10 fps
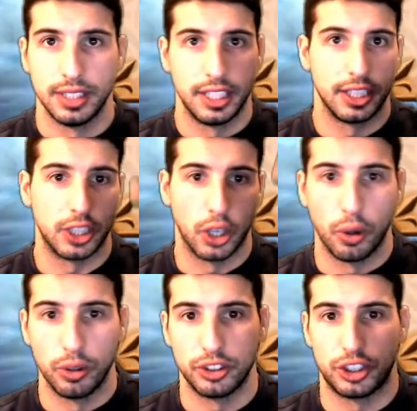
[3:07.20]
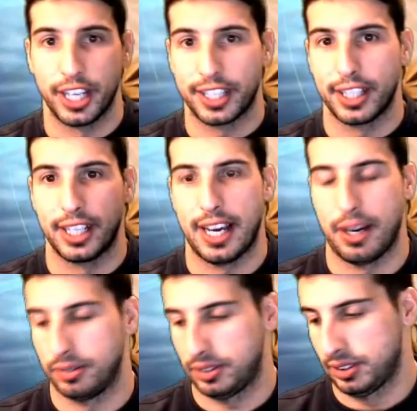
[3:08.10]
go check it out.
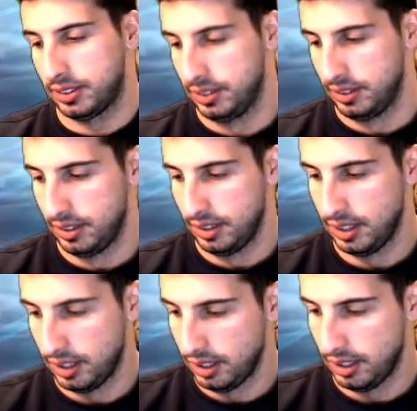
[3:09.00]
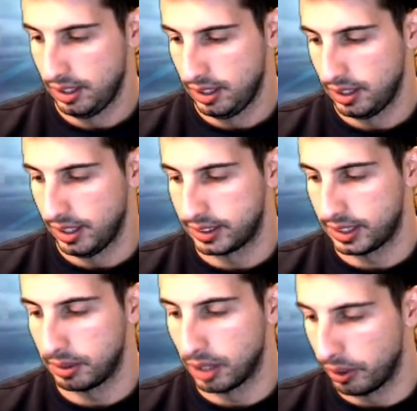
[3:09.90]
Let's keep going.